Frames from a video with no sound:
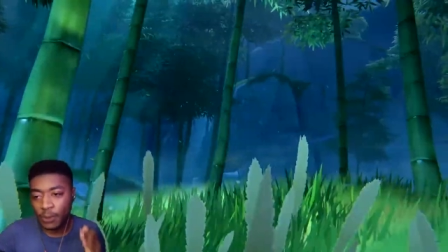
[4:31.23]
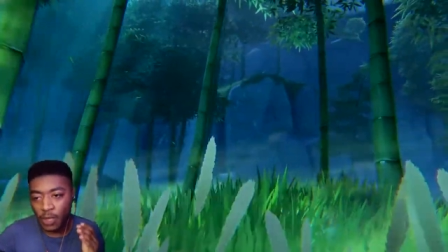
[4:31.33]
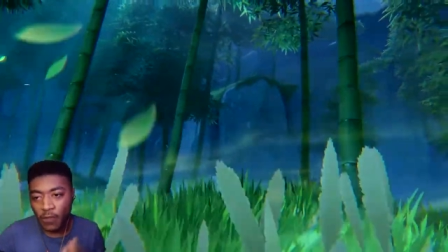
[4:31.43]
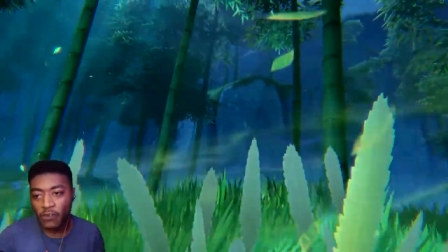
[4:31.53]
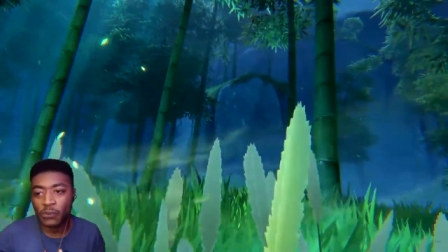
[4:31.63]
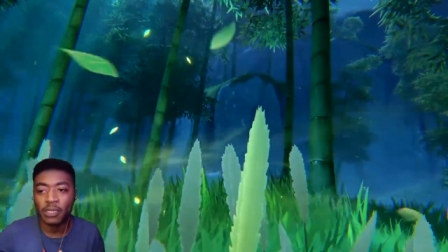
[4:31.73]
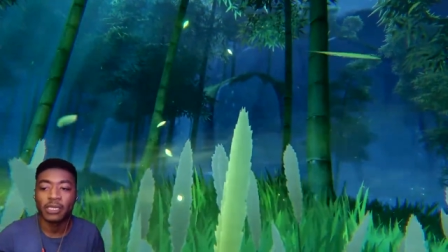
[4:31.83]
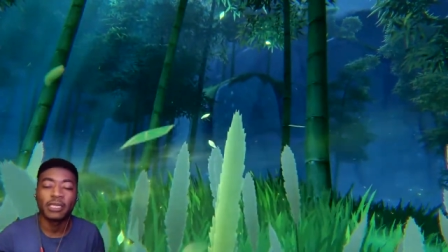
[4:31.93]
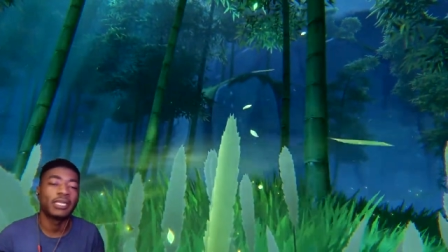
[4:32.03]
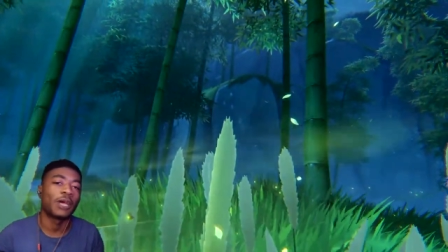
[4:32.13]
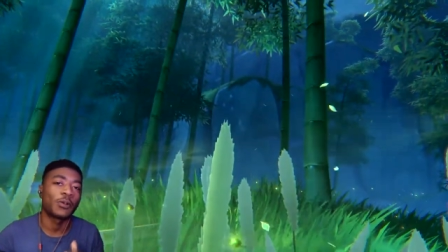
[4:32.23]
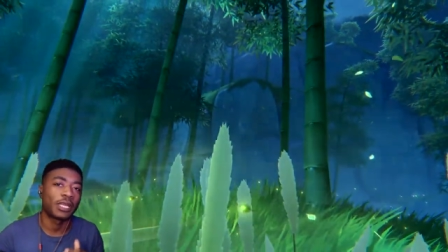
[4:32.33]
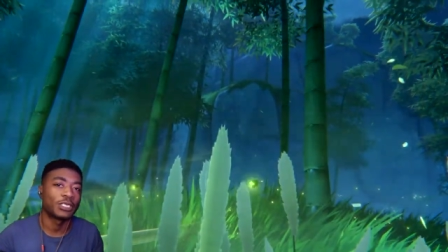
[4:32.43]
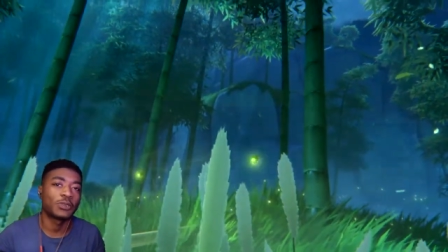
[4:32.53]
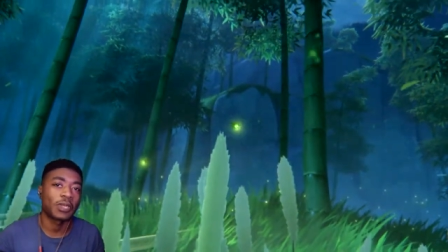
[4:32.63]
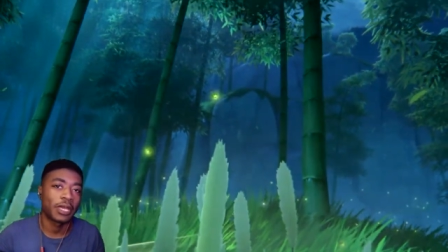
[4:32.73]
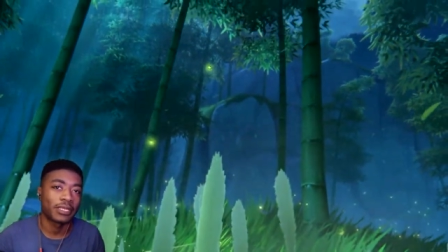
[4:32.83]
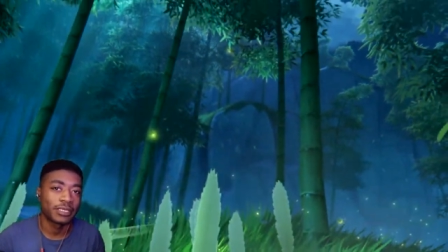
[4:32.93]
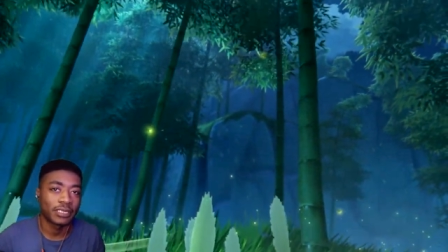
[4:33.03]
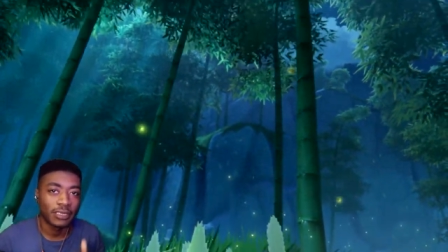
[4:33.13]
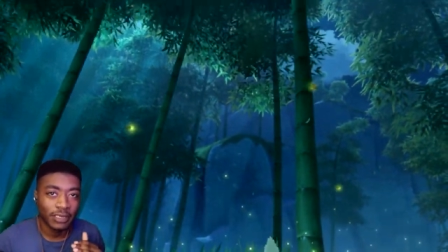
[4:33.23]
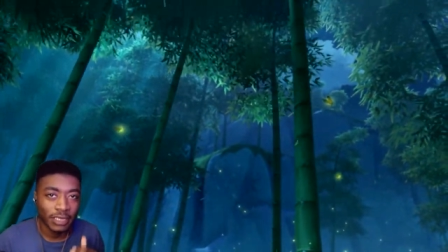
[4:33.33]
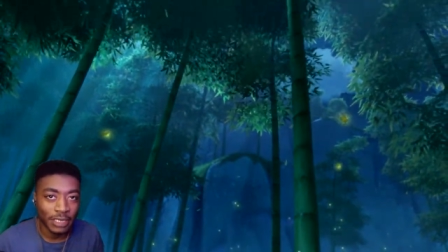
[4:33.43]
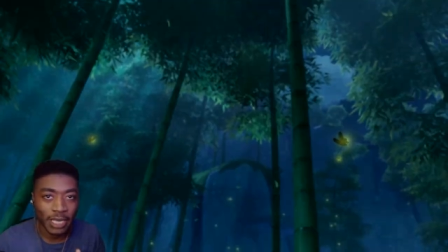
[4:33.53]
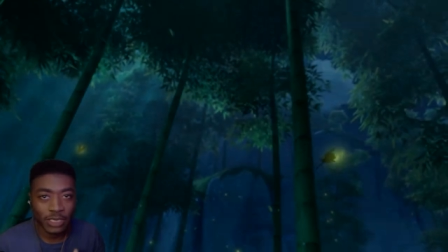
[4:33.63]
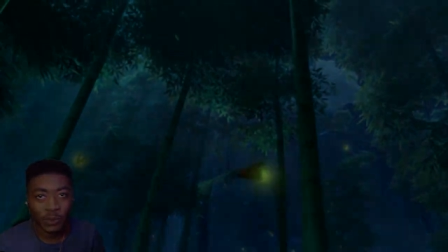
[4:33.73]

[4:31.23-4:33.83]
be all for me, and I will catch you guys in the next